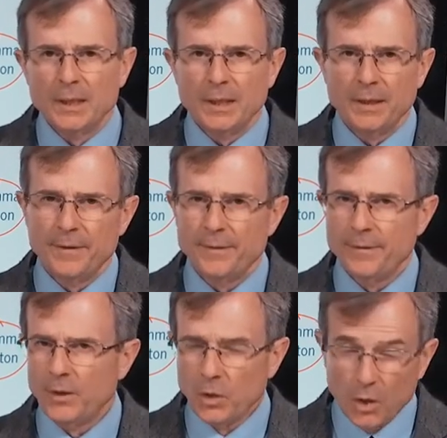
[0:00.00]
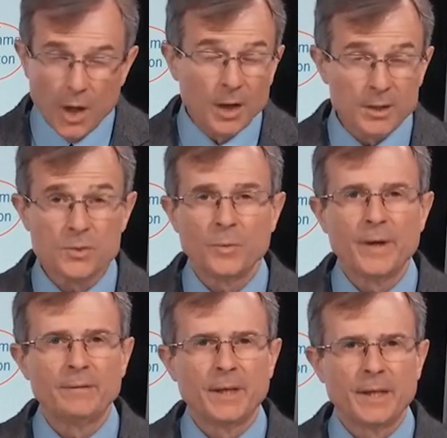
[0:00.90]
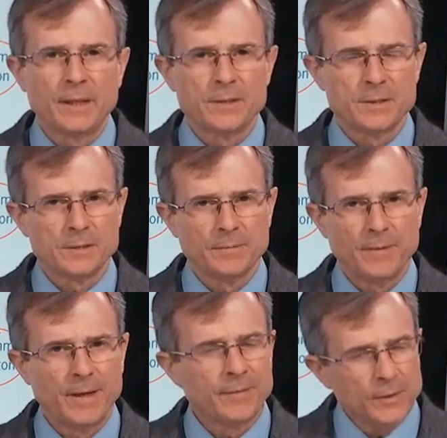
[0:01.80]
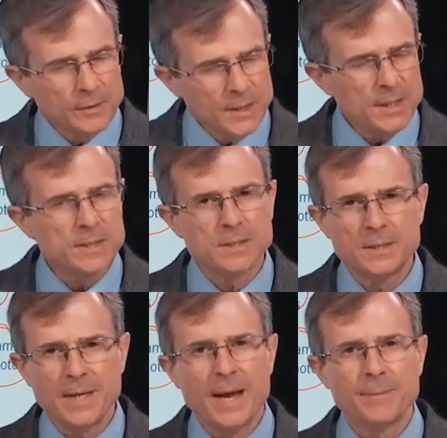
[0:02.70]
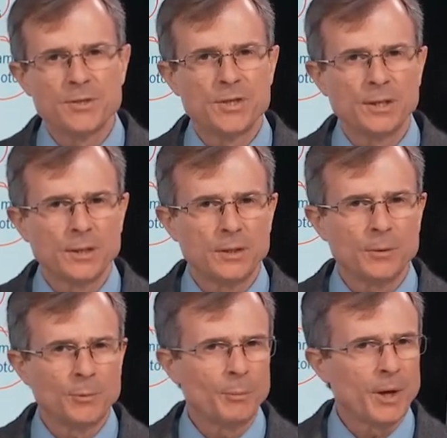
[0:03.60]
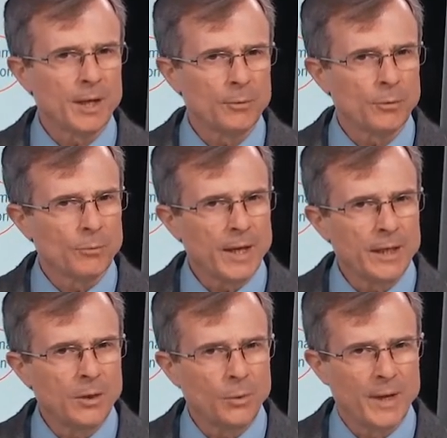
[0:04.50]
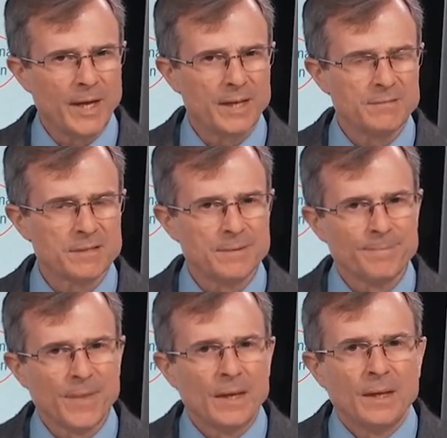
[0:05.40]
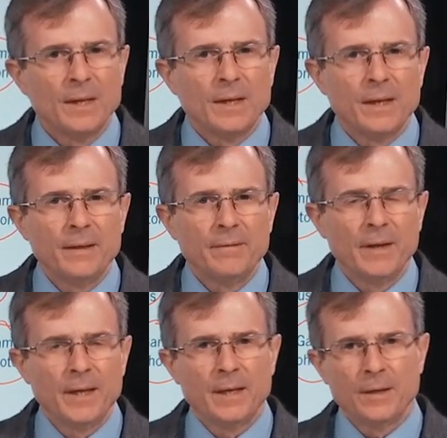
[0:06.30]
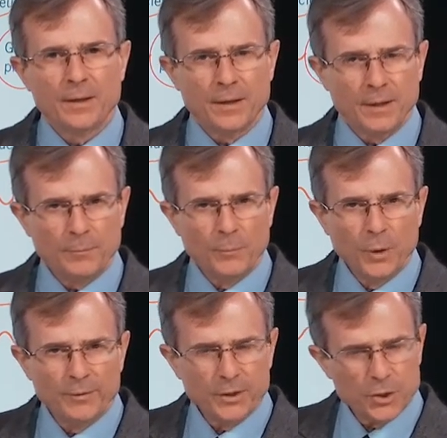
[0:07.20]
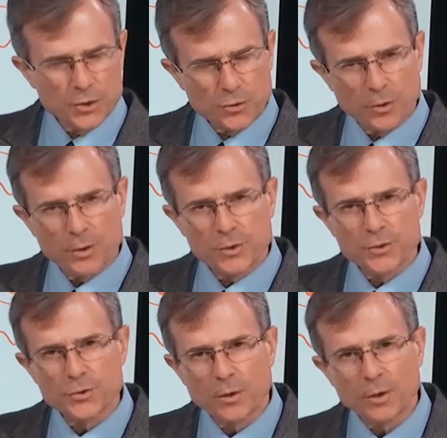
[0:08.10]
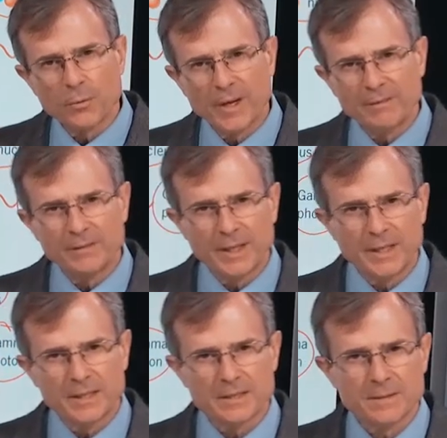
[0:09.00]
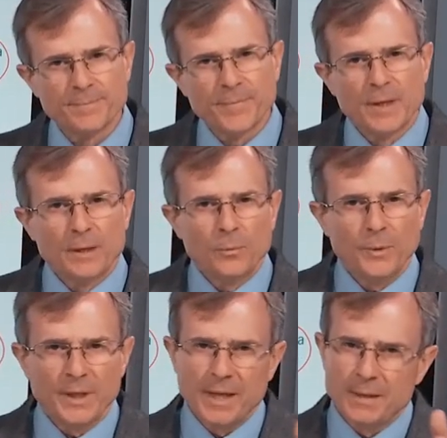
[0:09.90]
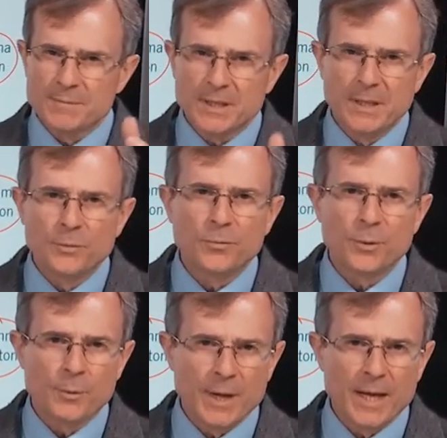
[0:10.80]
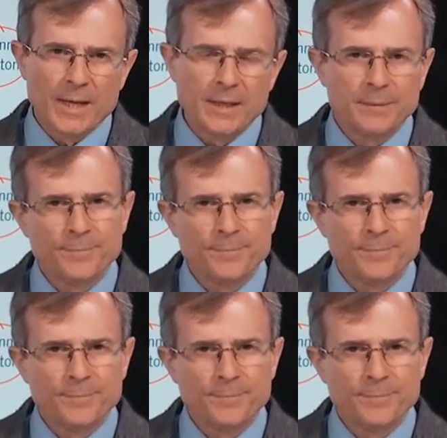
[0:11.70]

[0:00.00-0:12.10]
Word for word: Uh, the longest wavelengths and the least damaging to the human body were radio waves. And then moving to shorter and shorter wavelengths, we came to infrared,